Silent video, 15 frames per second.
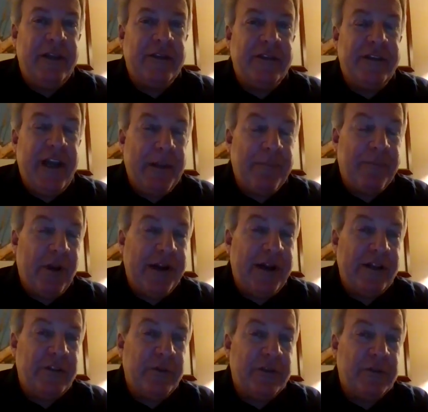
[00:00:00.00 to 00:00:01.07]
snap right
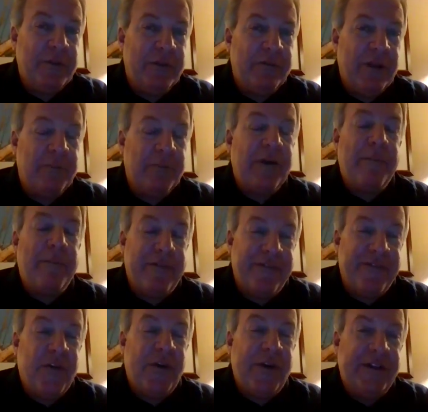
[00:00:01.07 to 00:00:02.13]
onto a split ring, but I
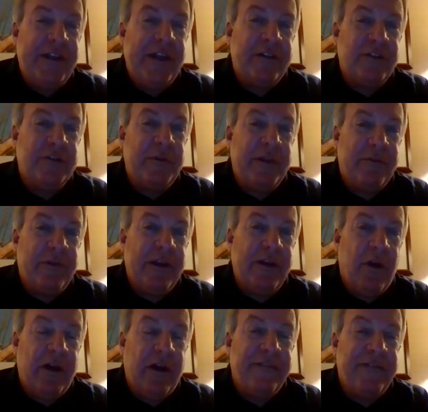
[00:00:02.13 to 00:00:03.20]
prefer to take a split ring
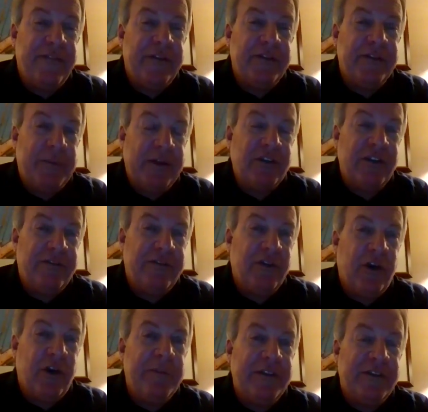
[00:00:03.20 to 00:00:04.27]
off, especially in
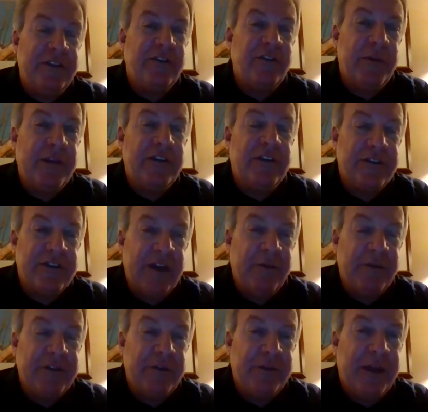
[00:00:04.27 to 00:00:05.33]
tournament situations. I
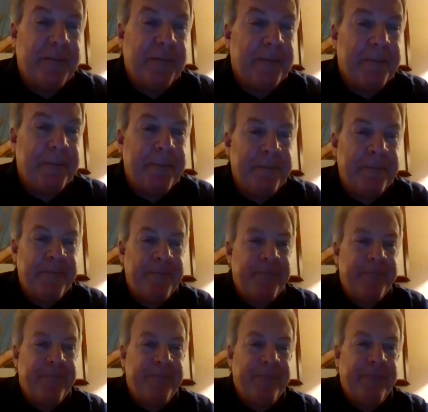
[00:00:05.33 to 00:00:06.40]
will do
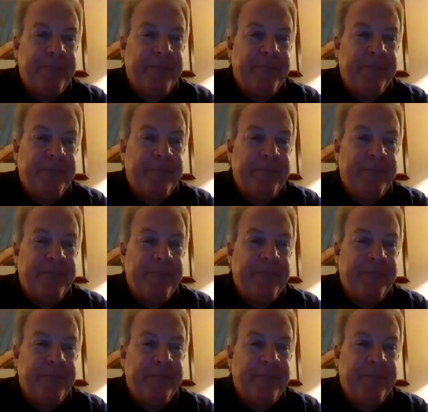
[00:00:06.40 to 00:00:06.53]
that.